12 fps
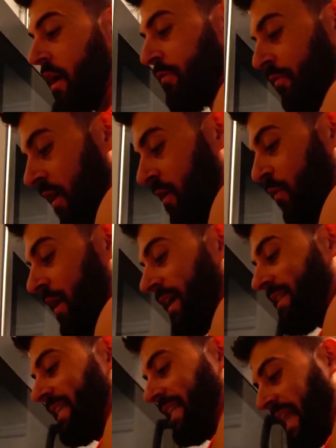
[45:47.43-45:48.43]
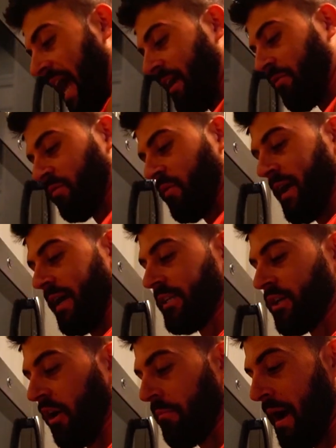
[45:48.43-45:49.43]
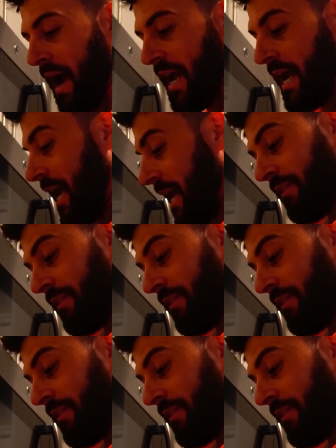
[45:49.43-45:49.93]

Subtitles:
front raise, lateral raise are my